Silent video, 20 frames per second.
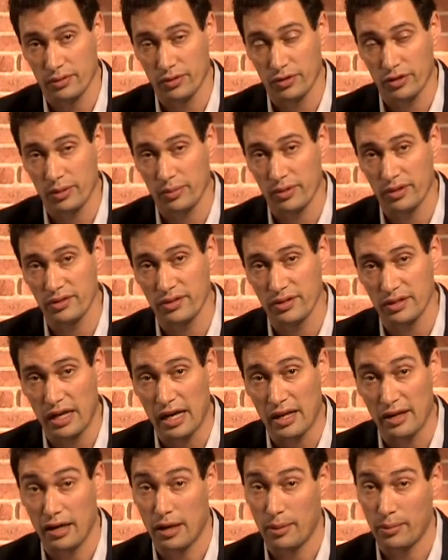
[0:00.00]
document
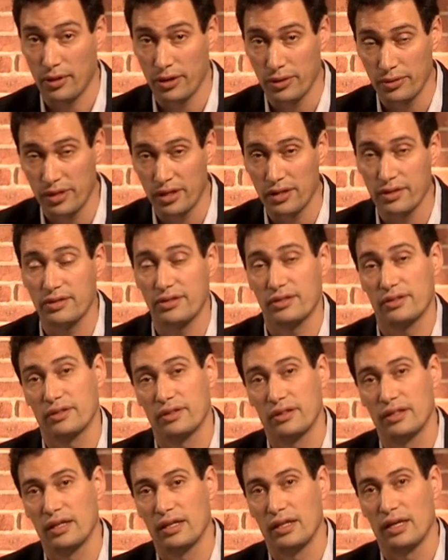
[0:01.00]
and upload it,
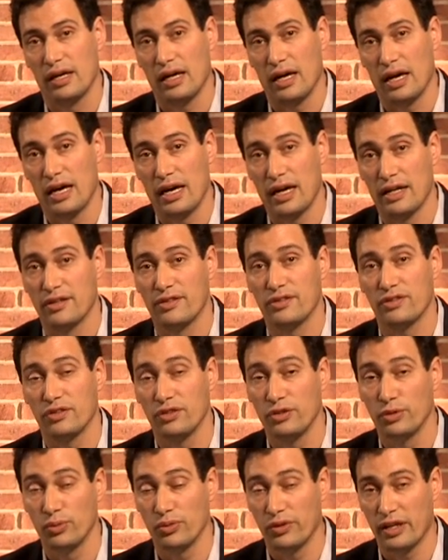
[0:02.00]

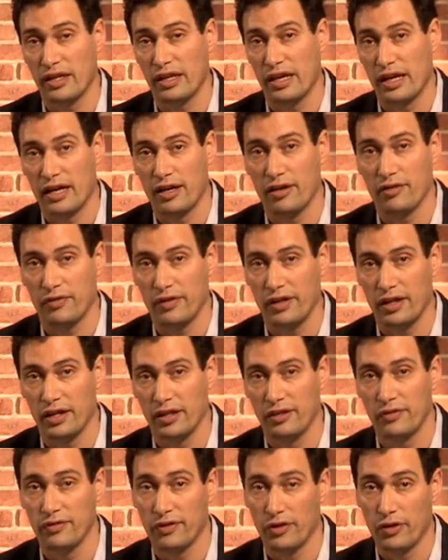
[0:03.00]
and you will then have
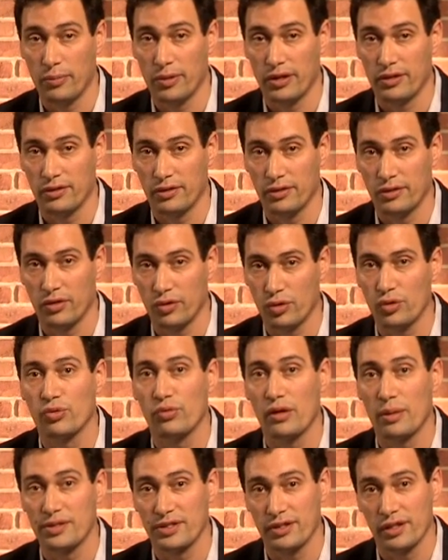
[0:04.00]
a follow button on
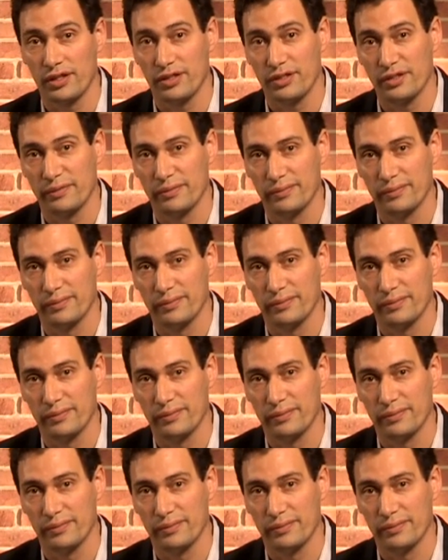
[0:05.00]
your website.